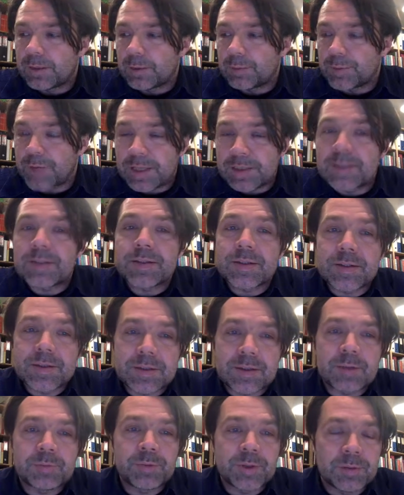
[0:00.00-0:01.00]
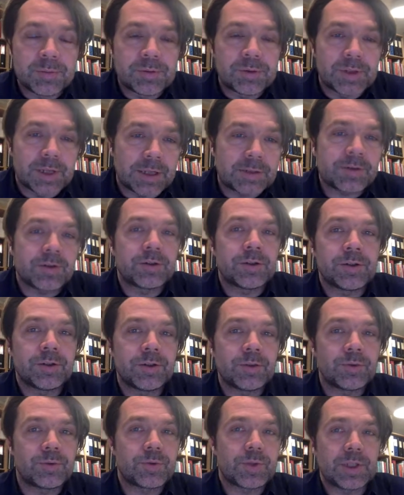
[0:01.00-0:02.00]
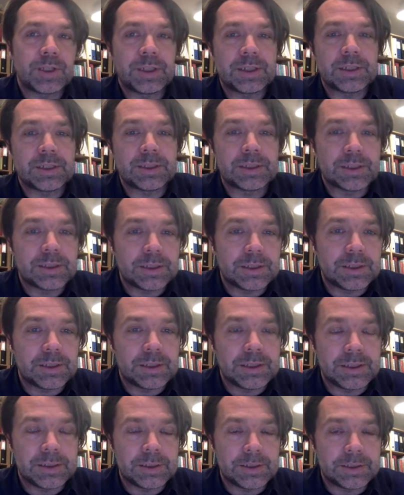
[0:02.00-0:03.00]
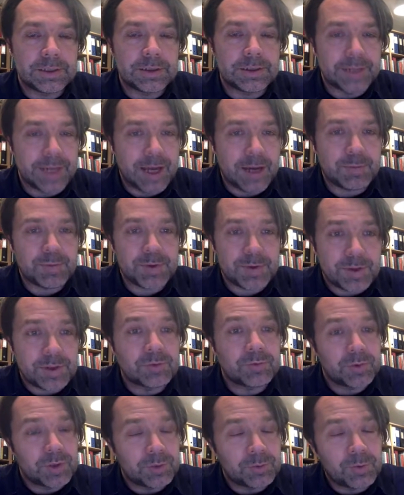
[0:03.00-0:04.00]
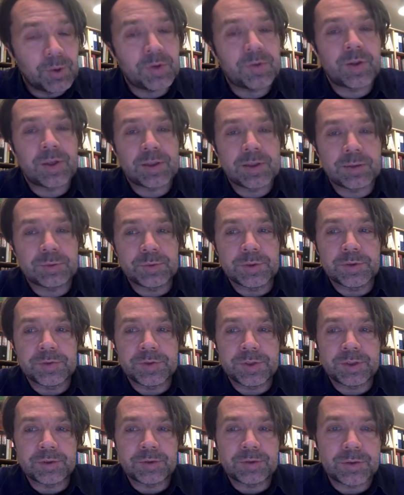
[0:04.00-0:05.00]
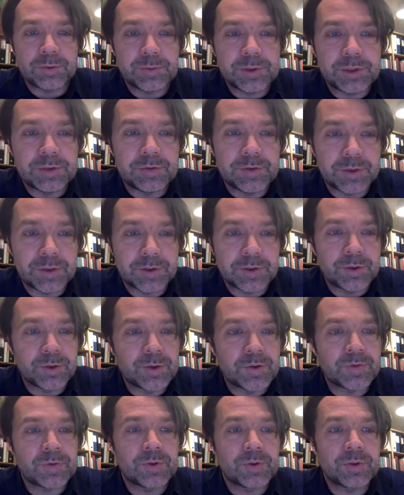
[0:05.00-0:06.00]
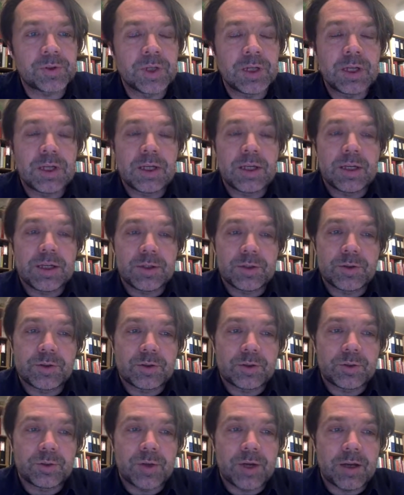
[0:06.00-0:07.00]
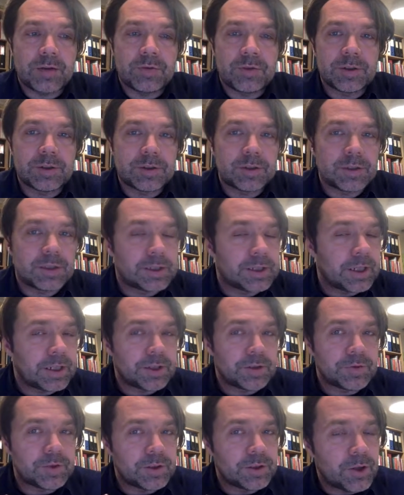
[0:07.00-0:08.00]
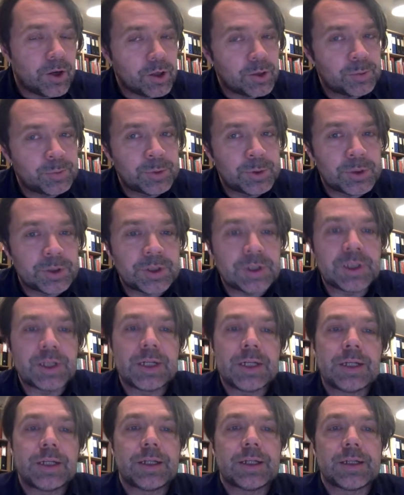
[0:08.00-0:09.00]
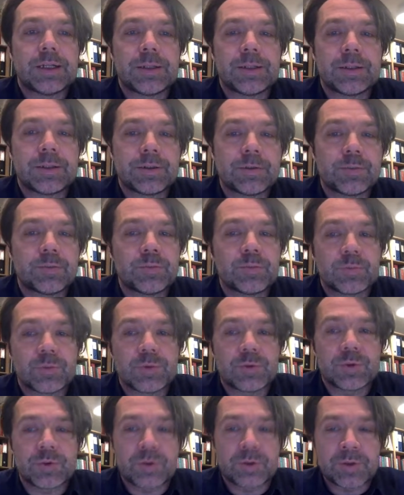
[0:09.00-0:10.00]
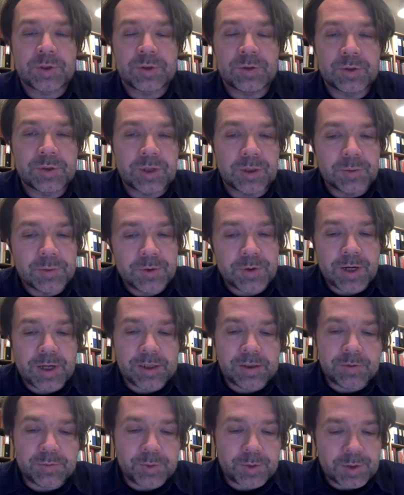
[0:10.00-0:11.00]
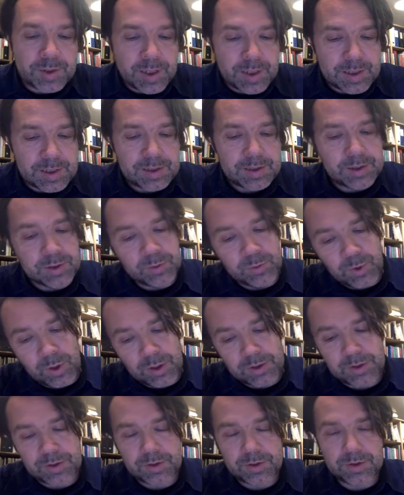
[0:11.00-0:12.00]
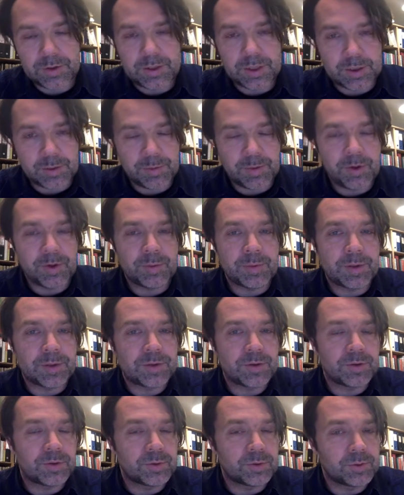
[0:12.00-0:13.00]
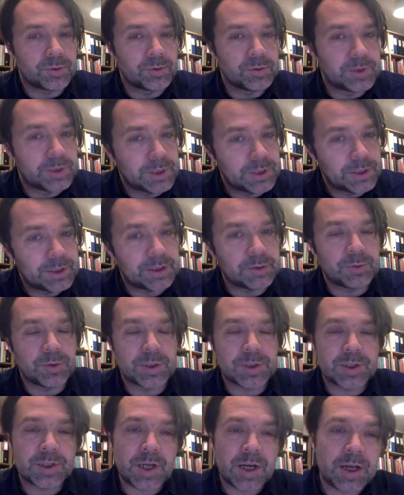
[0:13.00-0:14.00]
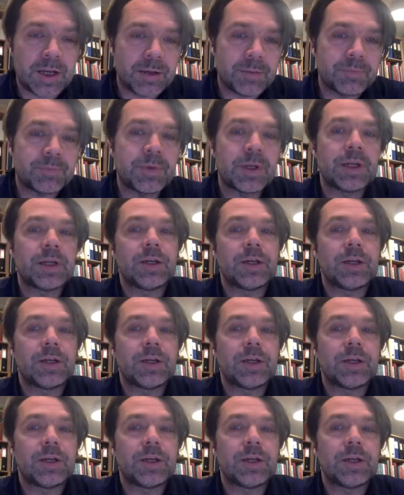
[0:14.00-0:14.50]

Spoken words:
practices that people actually use in labs. And one thing that we found to be very useful is to have a kind of a logbook so that you keep track of precisely what experiments you did at what time,